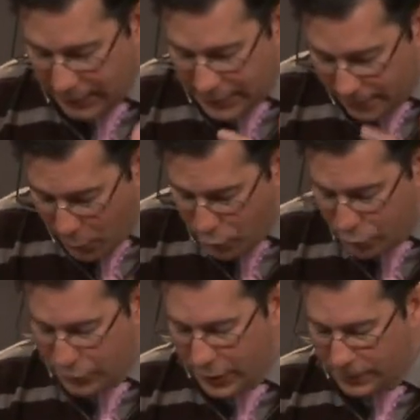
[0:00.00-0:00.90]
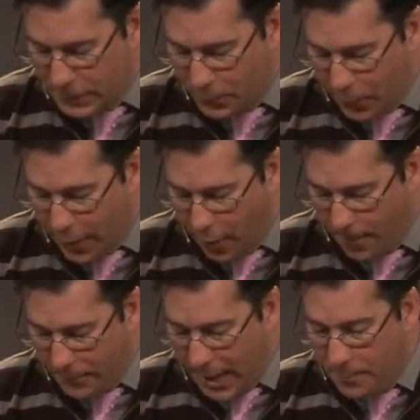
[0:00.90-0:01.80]
devote yourself to
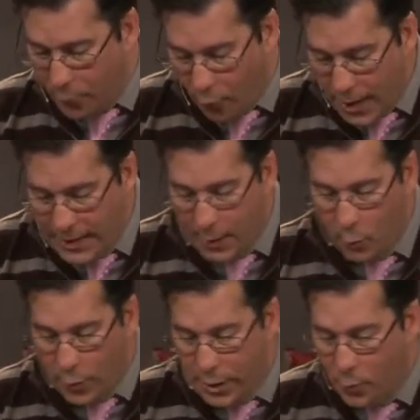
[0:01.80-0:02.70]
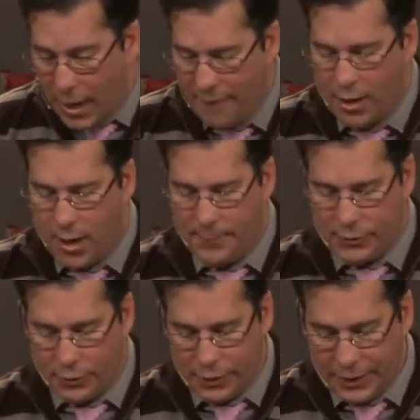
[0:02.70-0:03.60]
prayer and pray that we will have an
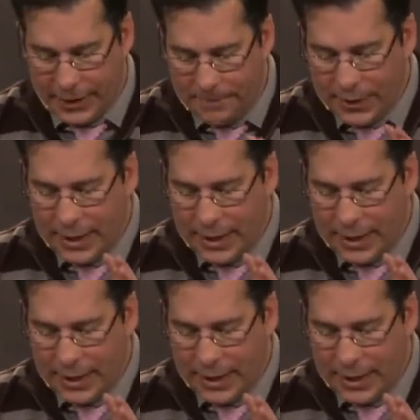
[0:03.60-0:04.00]
opportunity